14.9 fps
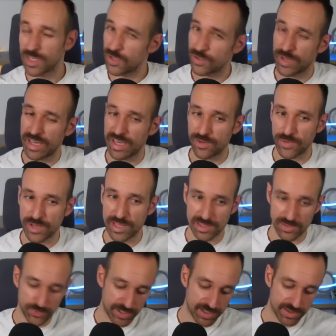okay, I
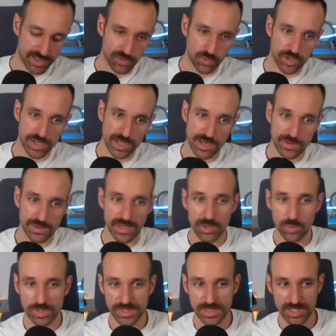finally figured that one out. That
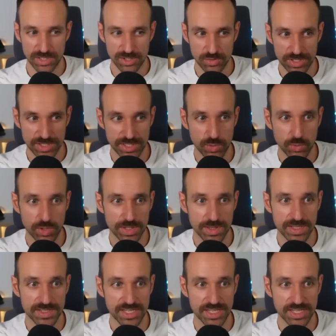was an interesting one. There's